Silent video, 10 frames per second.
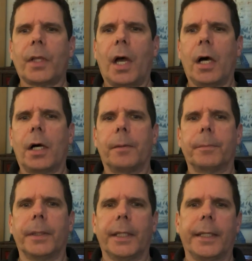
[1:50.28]

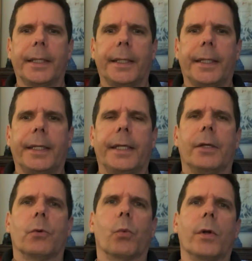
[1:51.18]
Um,
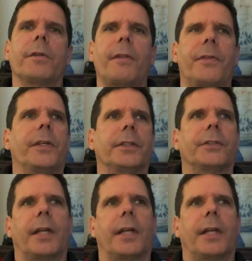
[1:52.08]
one of the things